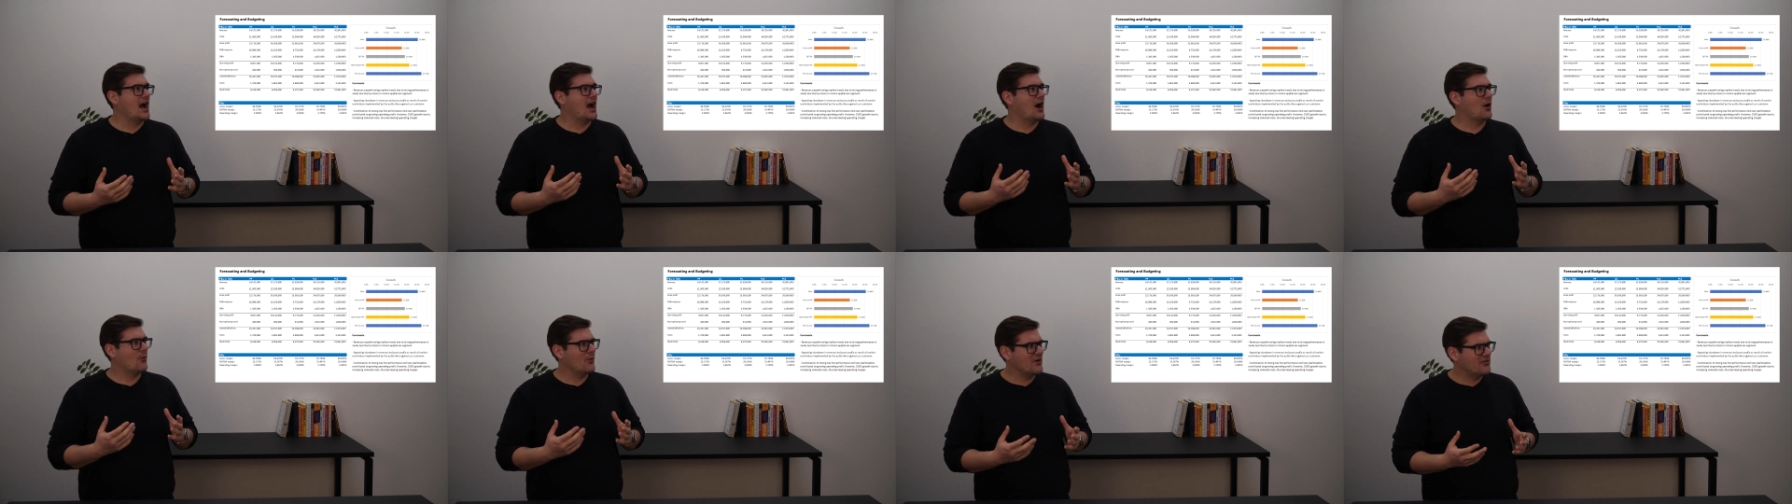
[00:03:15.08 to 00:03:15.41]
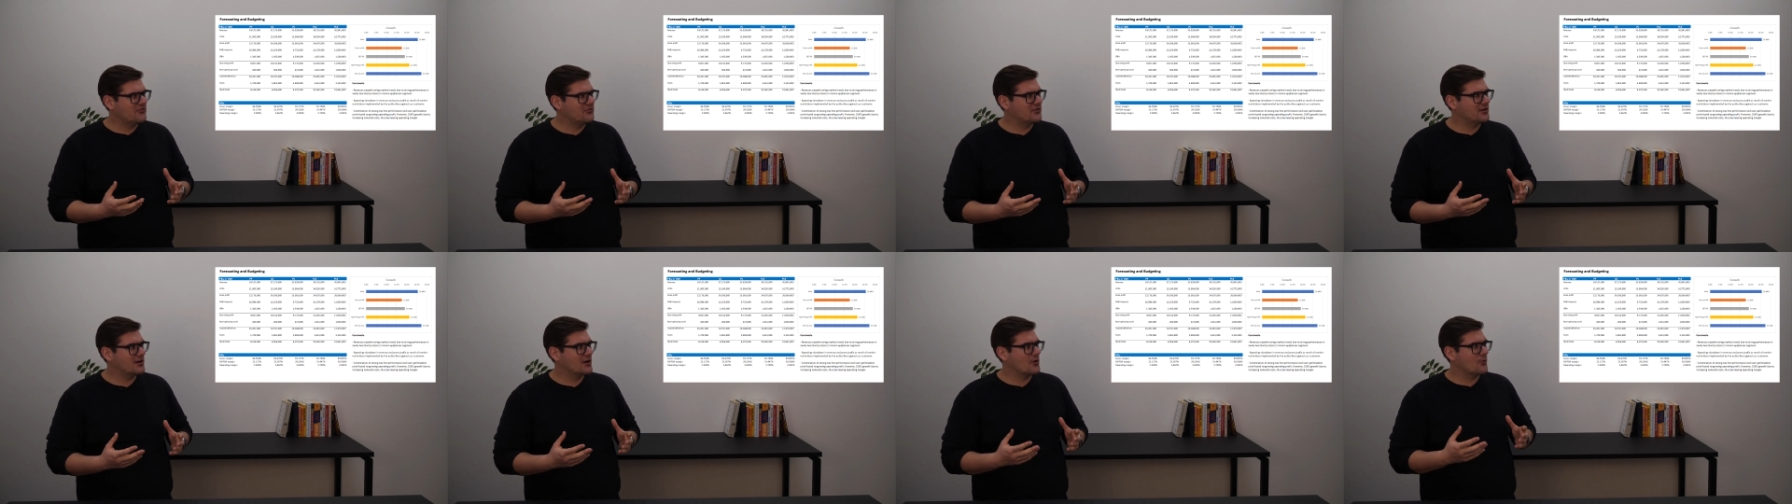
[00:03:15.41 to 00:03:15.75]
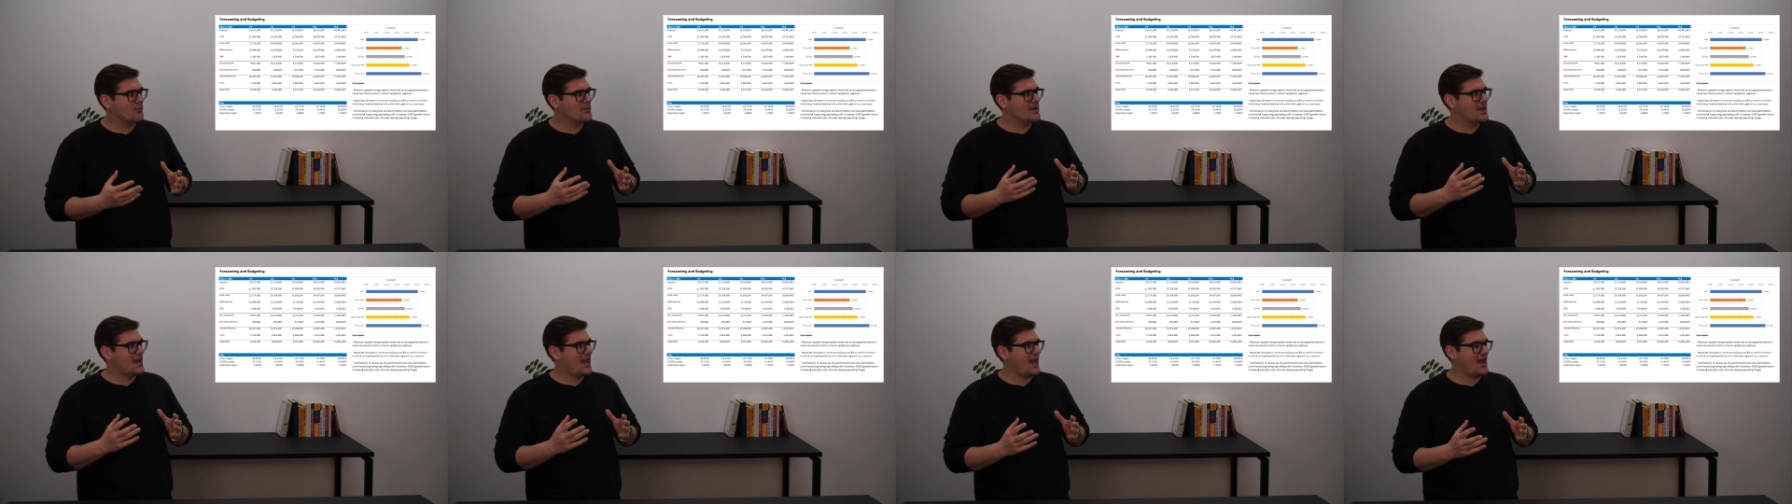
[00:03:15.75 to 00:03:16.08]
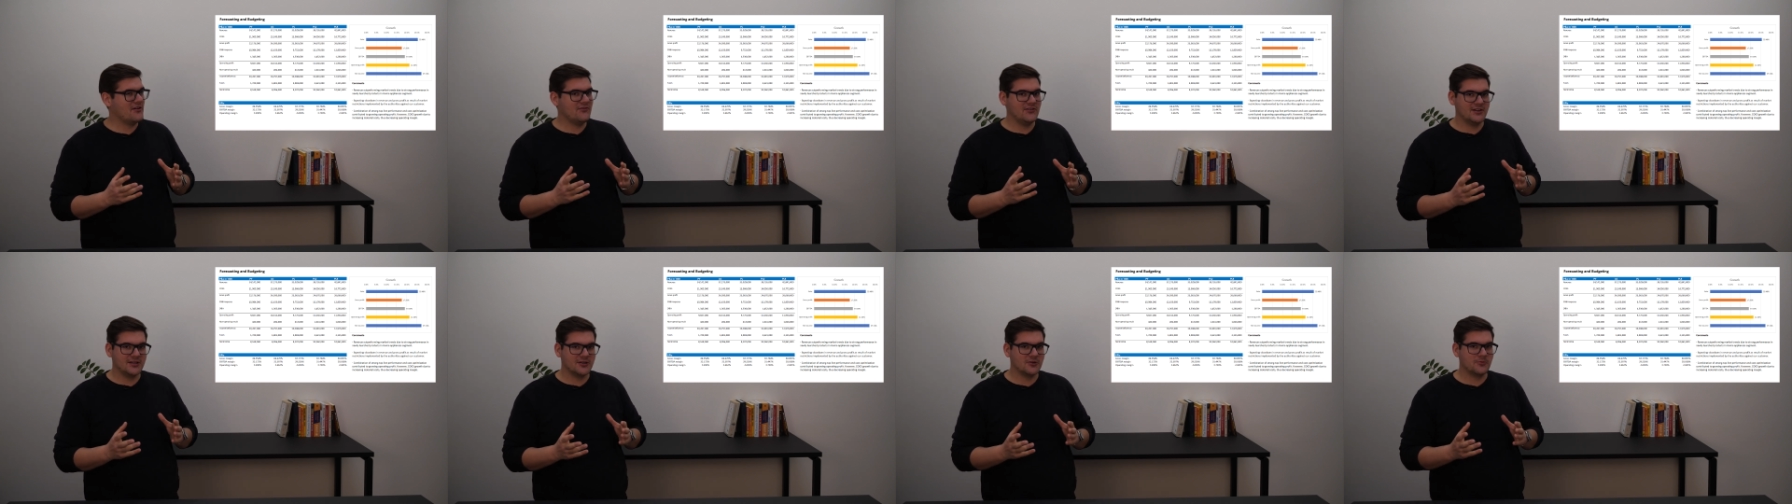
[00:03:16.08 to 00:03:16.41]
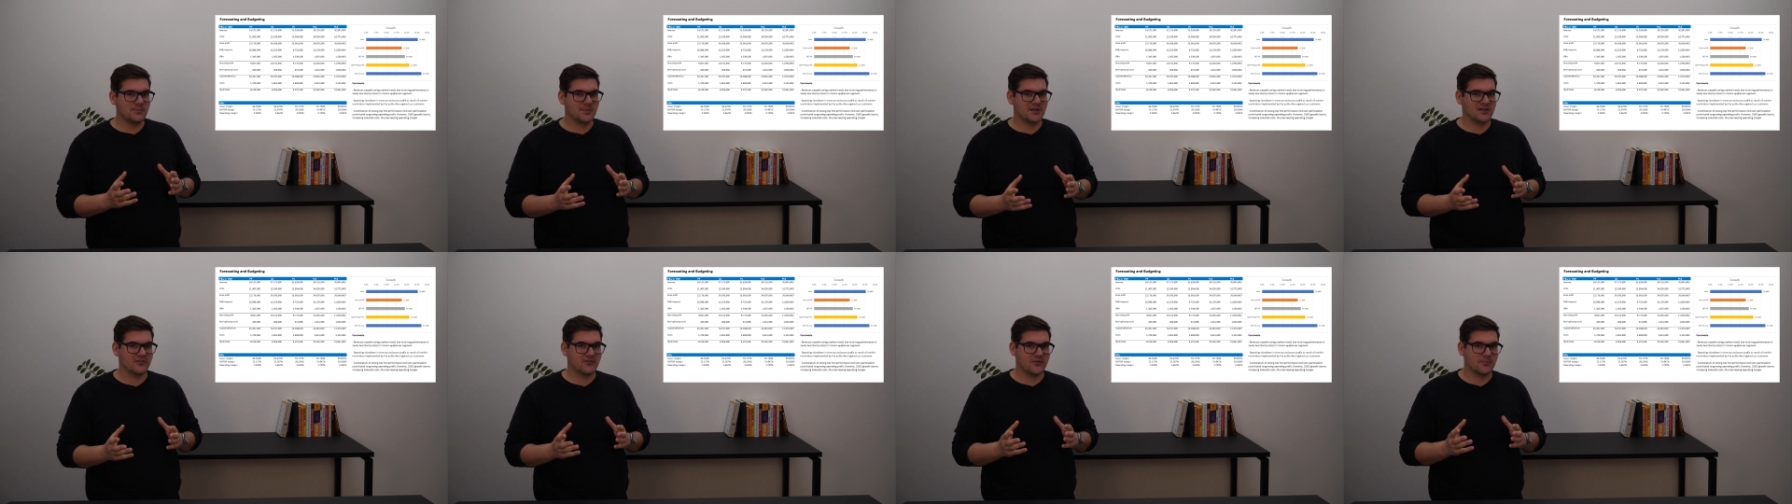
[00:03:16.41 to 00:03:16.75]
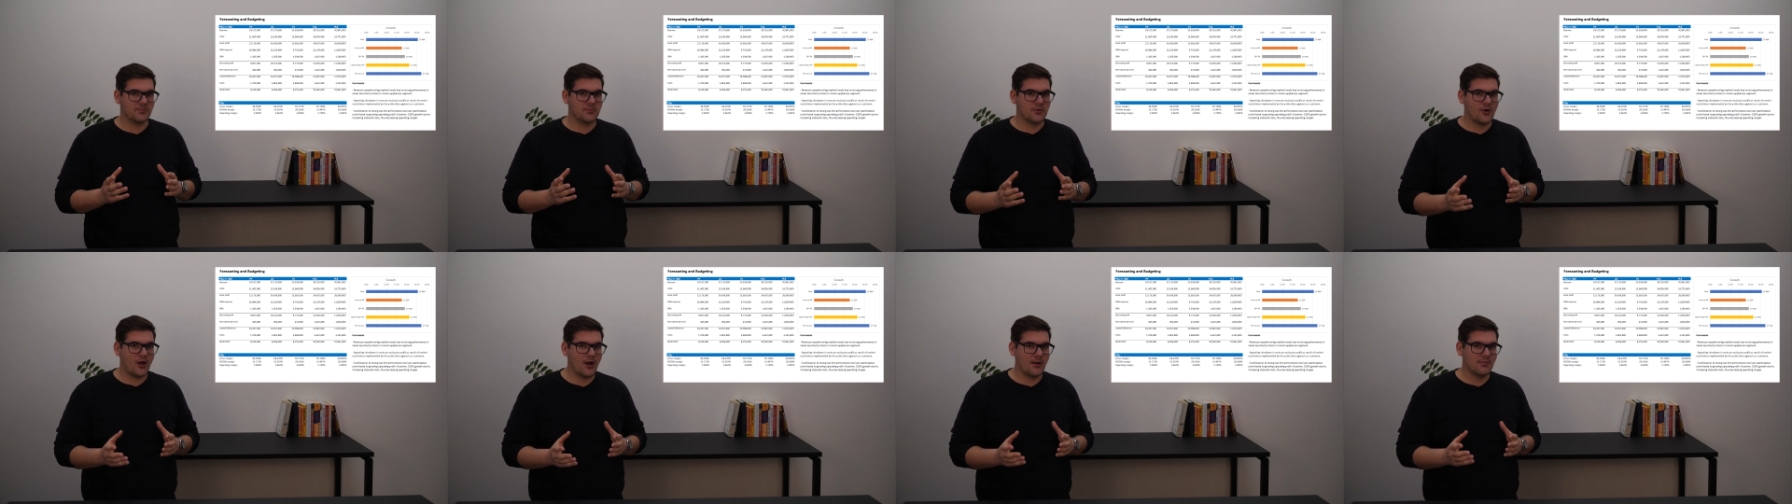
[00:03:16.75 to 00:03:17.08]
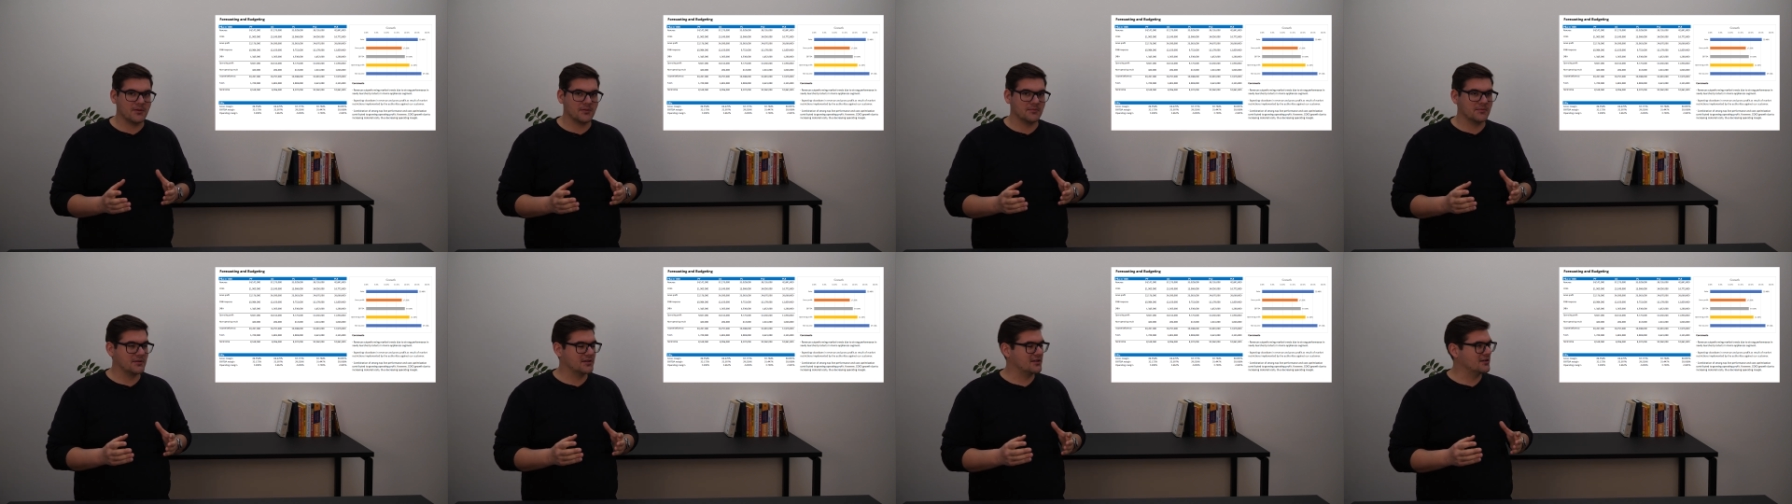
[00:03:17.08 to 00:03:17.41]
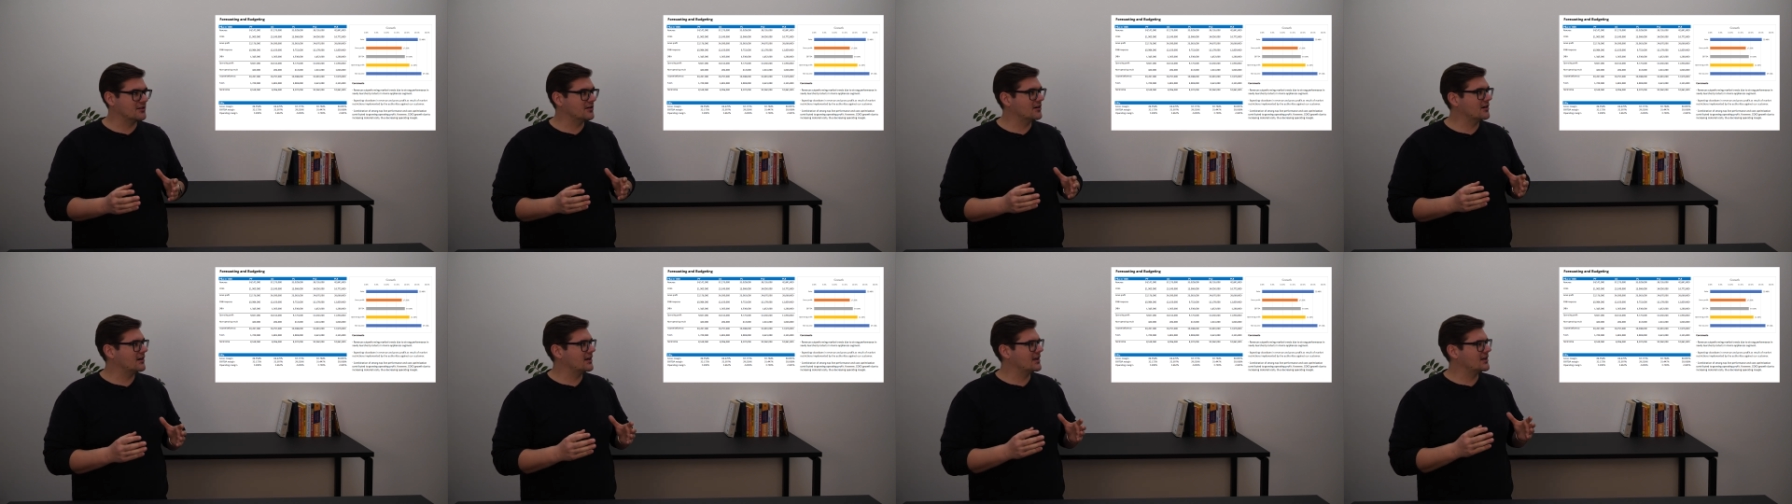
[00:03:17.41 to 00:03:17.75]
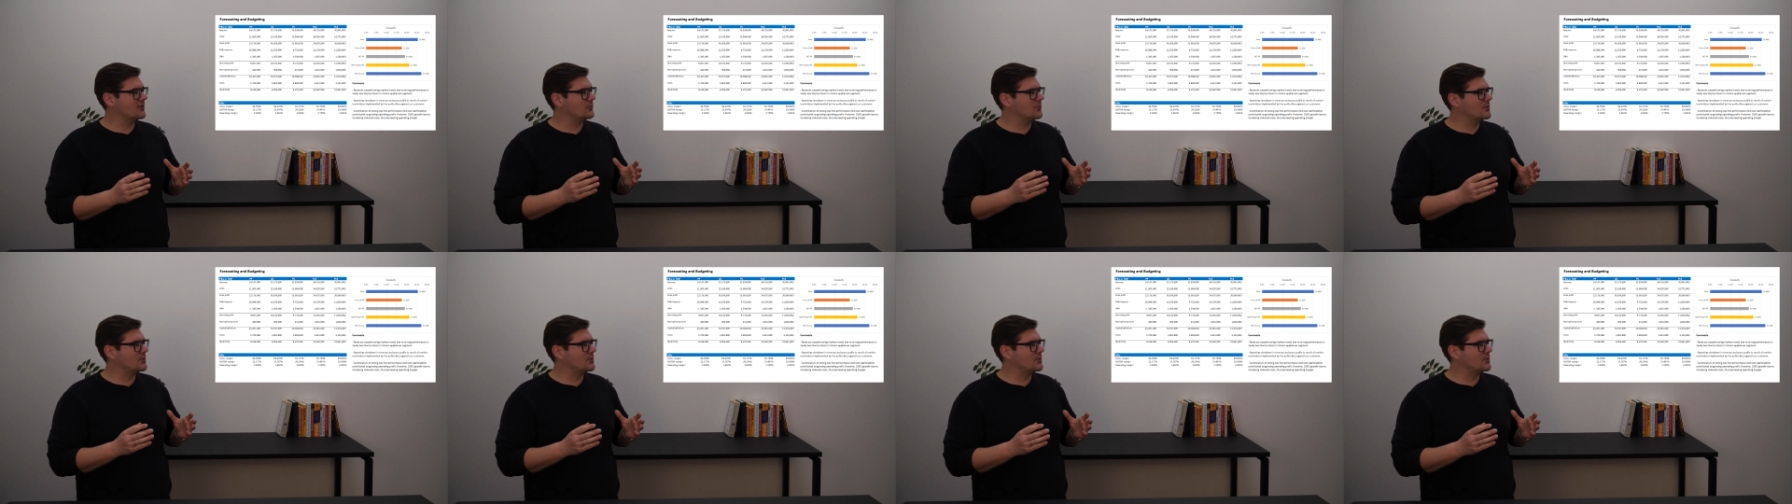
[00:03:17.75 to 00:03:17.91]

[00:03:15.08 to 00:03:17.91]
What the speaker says: However, we have a little bit of a problem here,